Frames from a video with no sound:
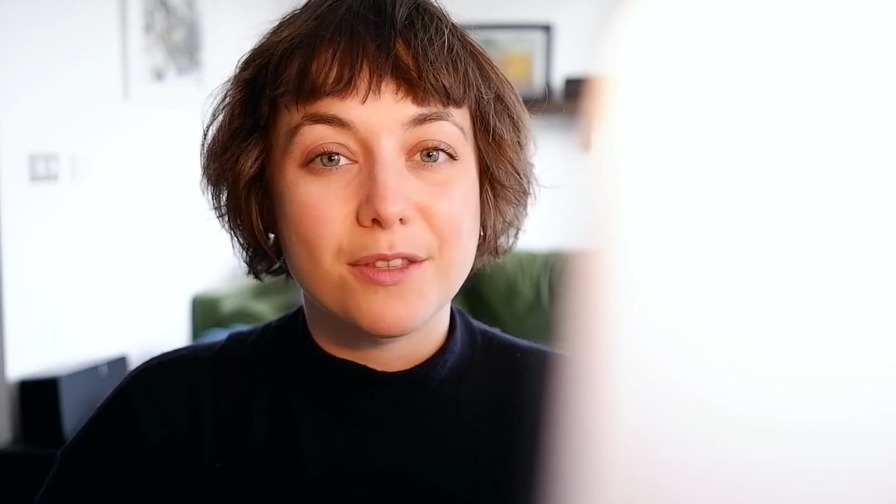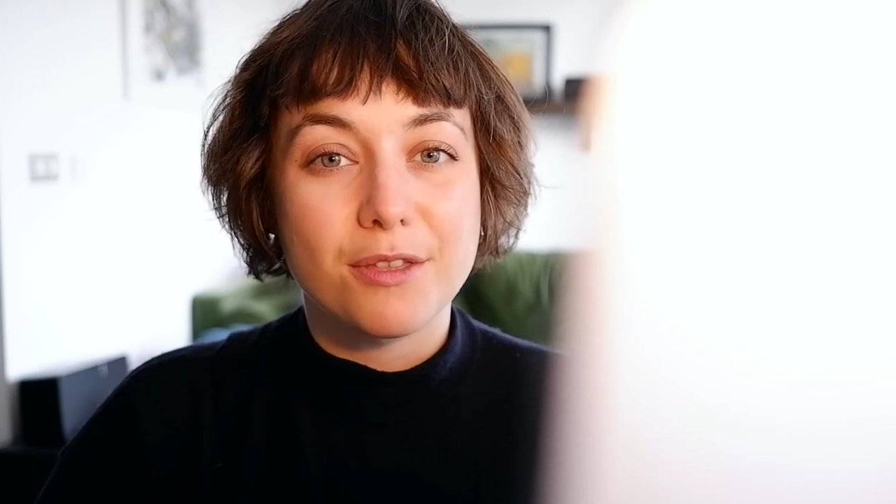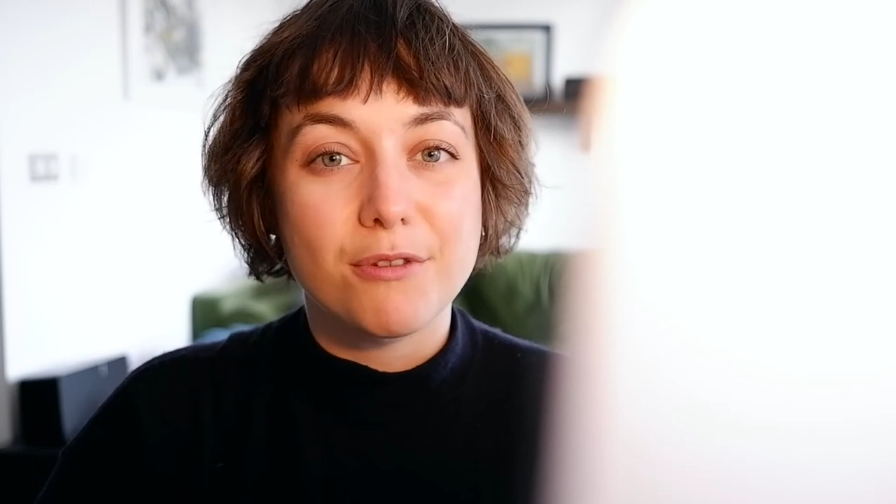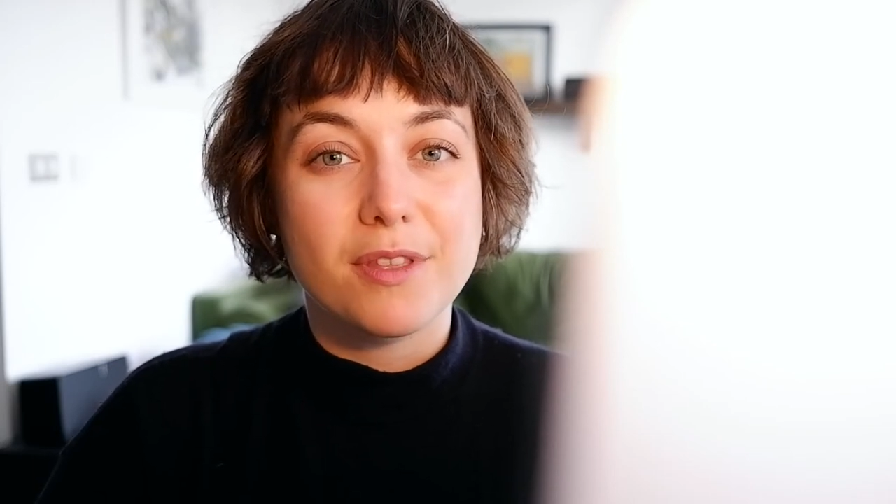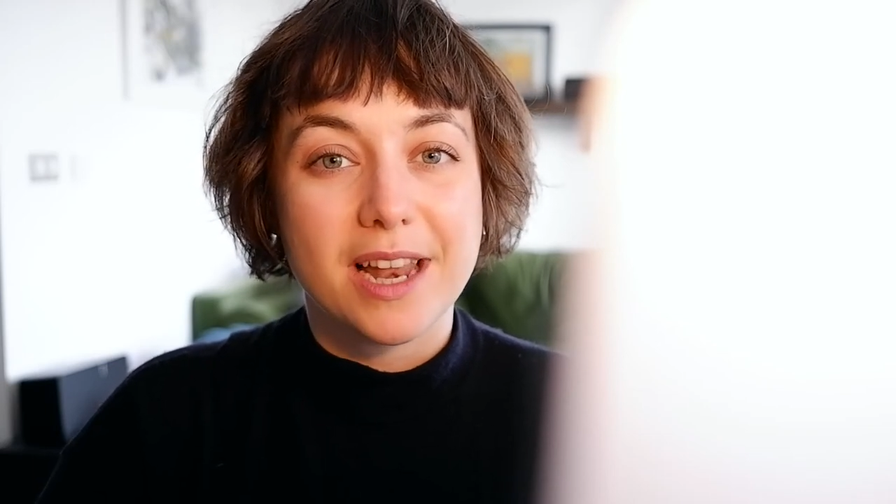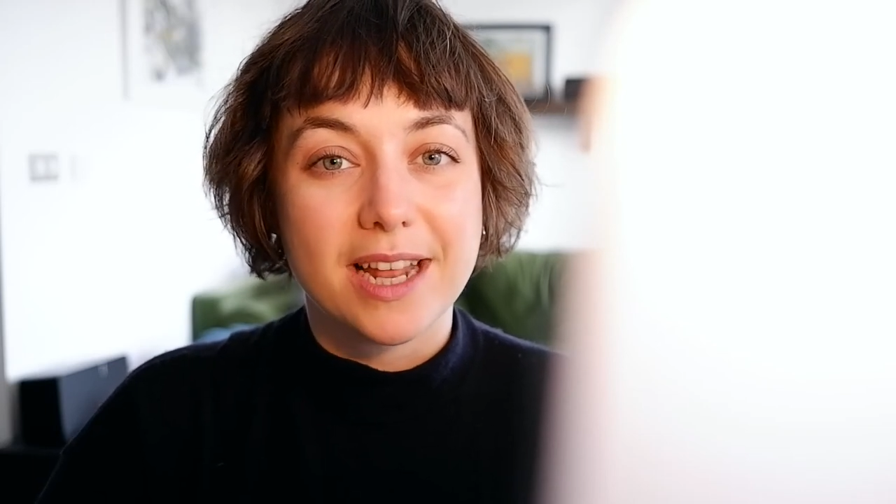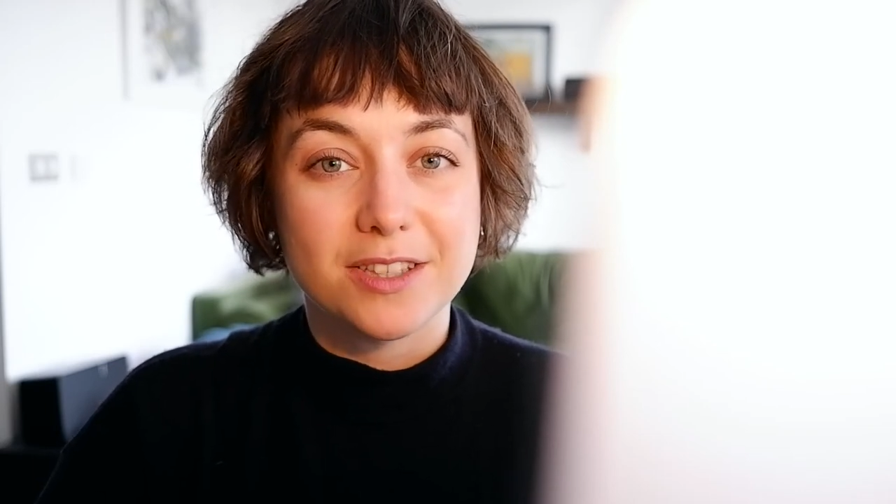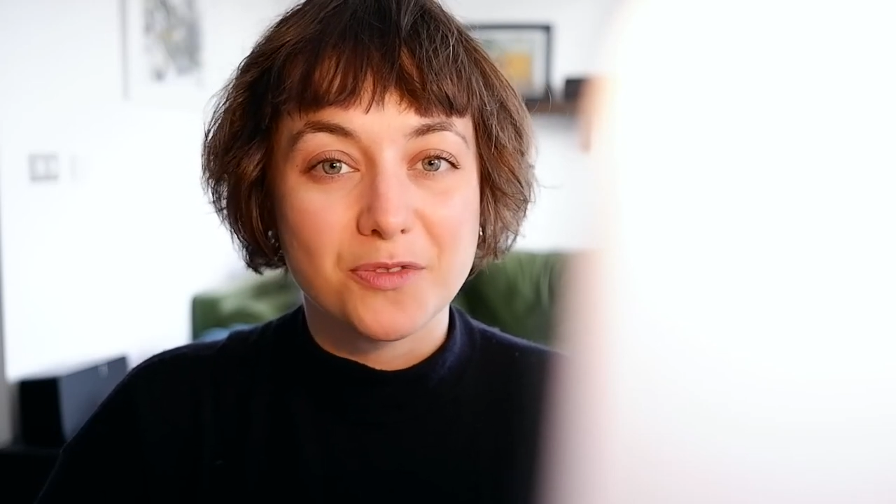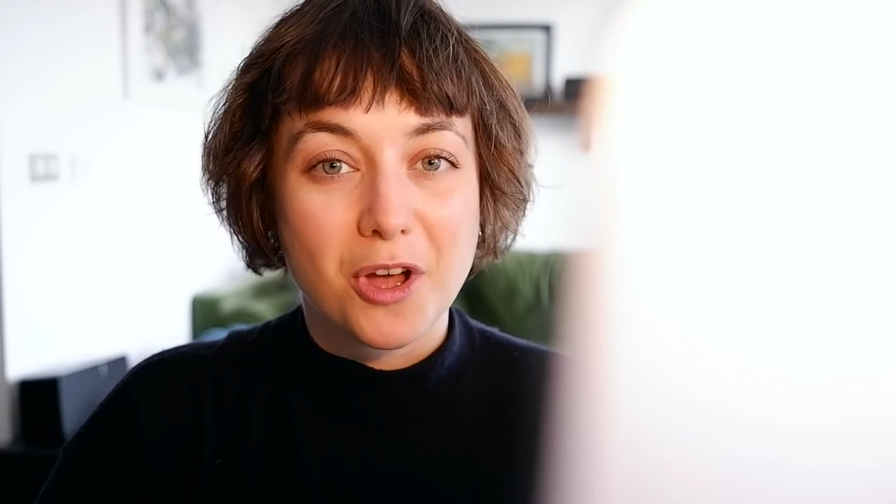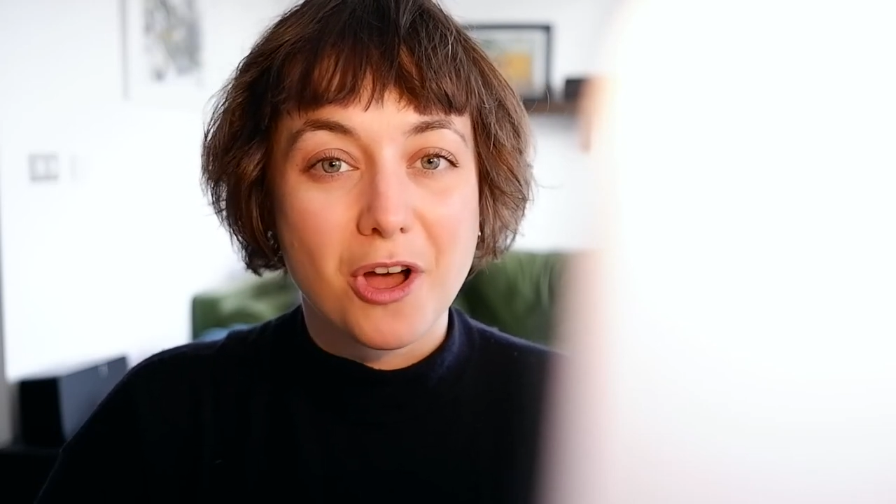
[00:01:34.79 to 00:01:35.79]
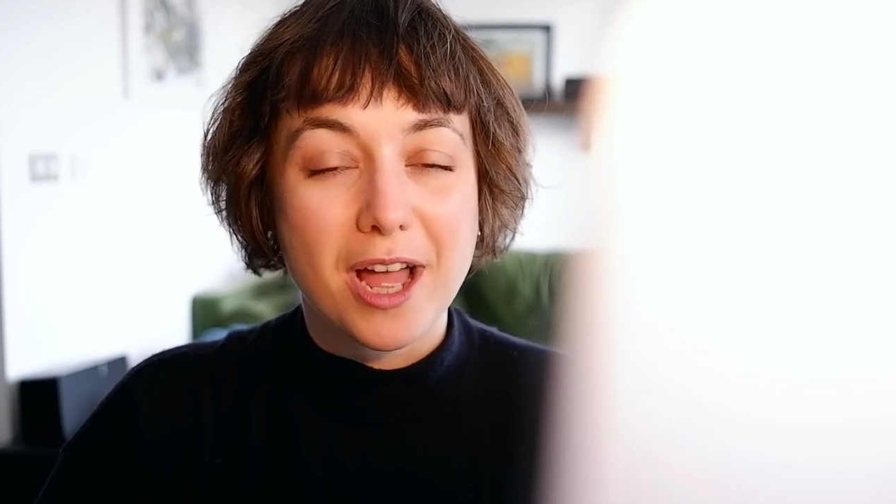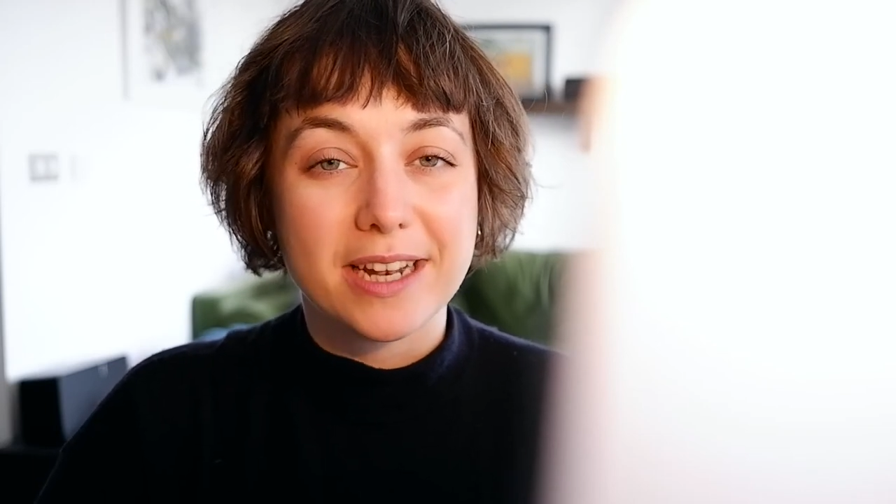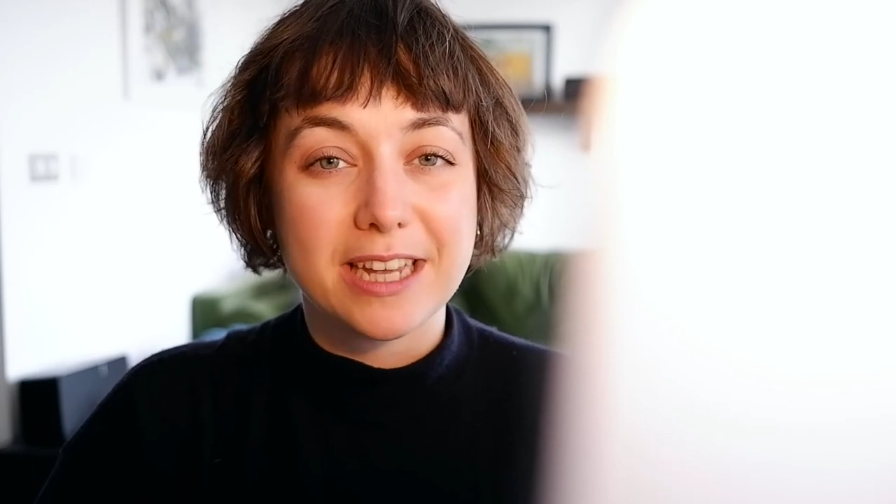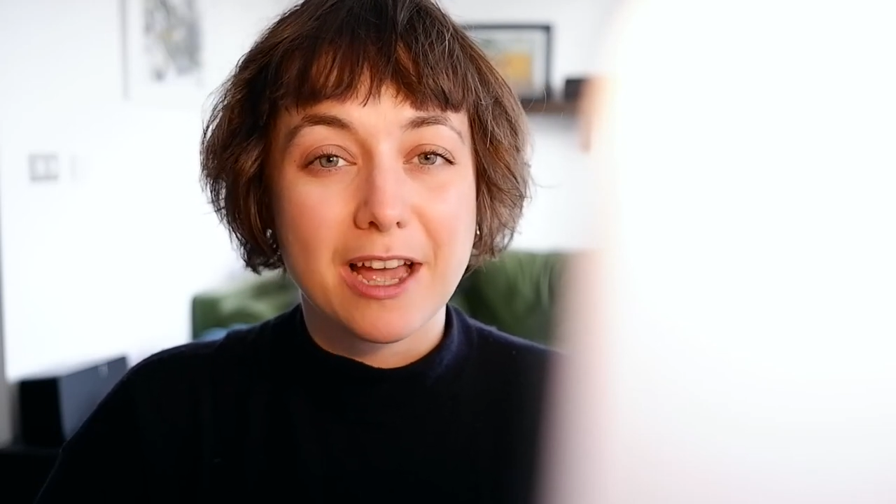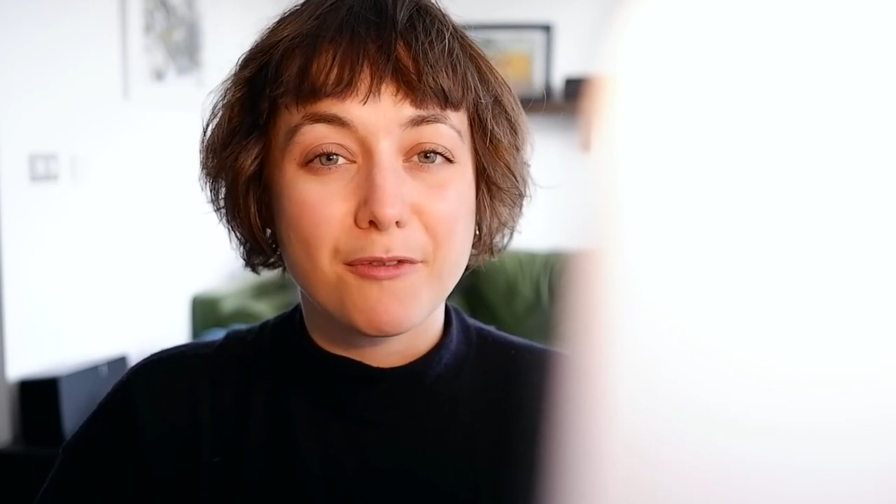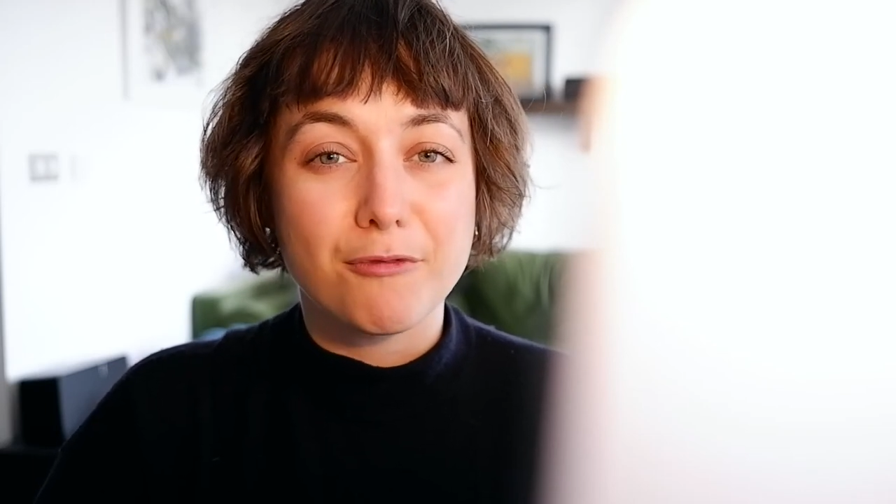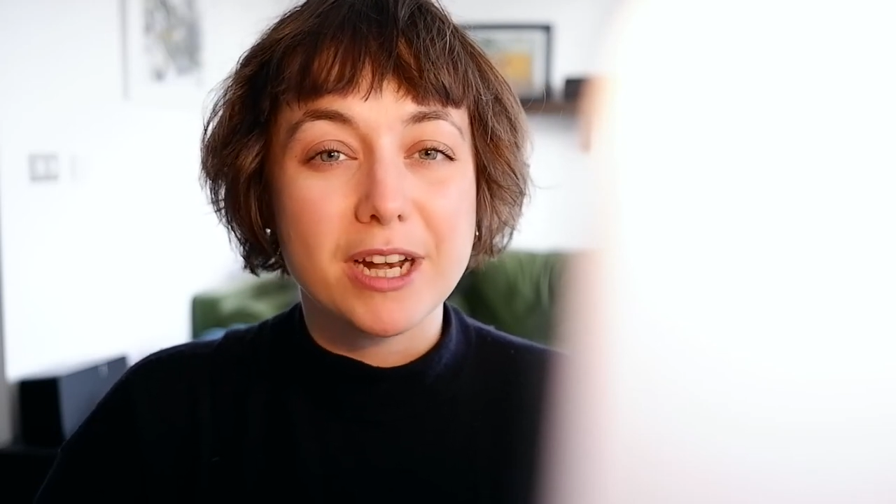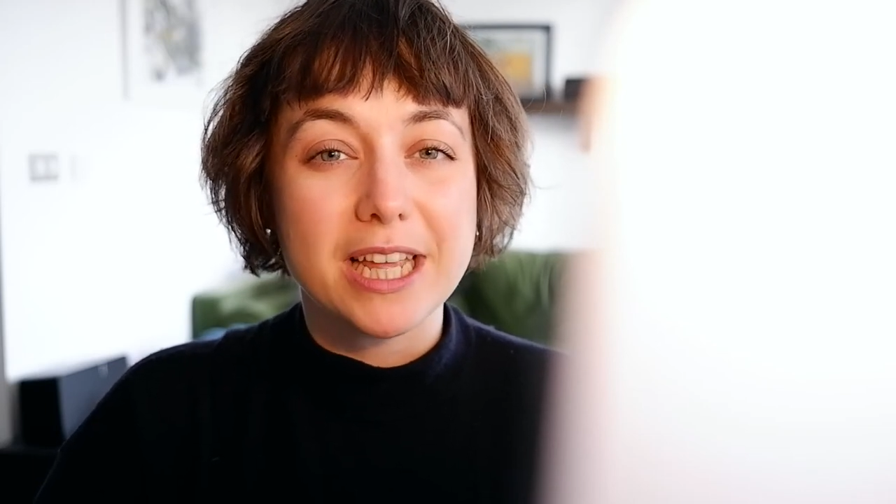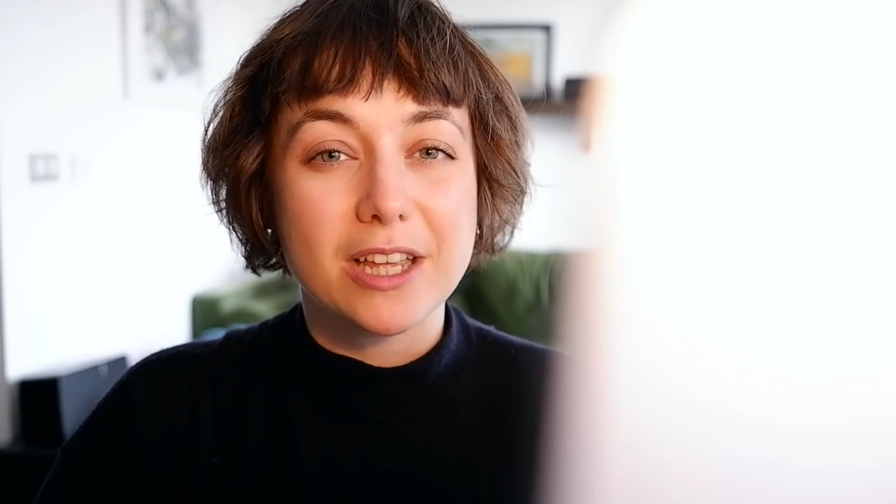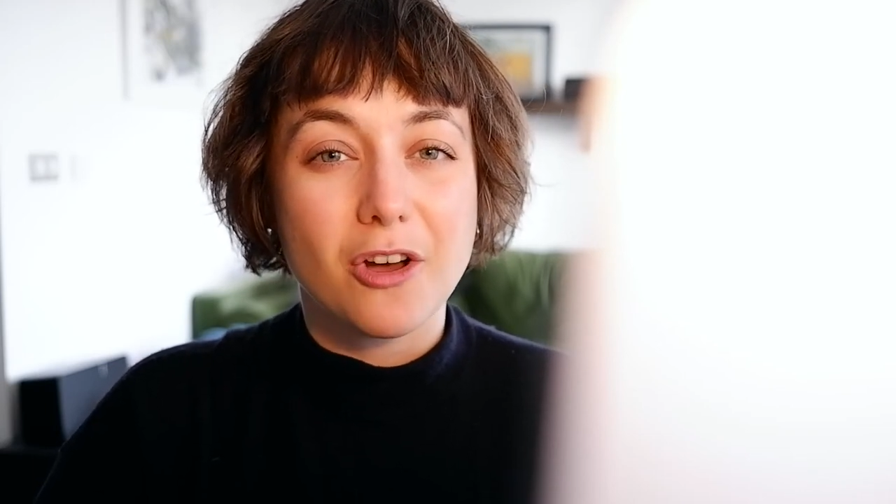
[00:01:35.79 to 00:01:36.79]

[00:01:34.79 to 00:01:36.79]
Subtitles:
through the lens of art and to have really